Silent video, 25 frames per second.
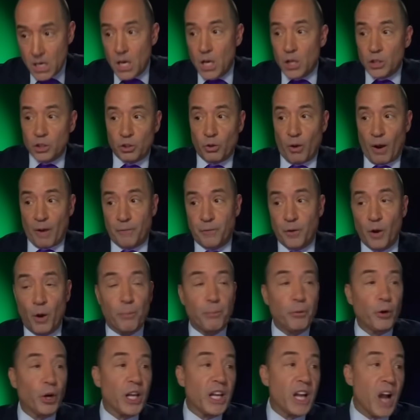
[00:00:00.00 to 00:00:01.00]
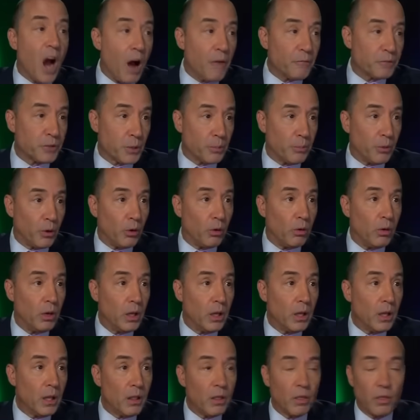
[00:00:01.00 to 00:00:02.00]
So I feel pretty comfortable
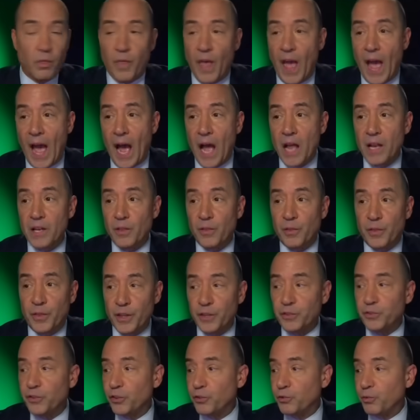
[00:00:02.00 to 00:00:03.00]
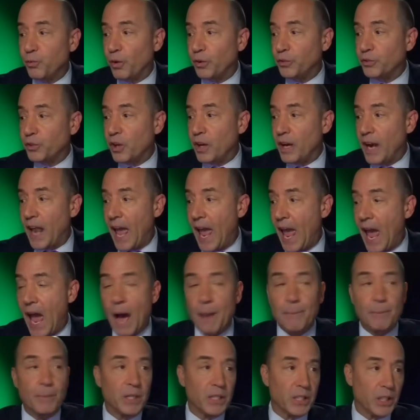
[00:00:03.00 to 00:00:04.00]
that this is what's going to
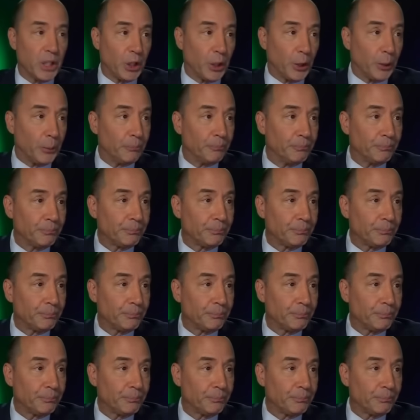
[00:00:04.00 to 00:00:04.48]
happen here.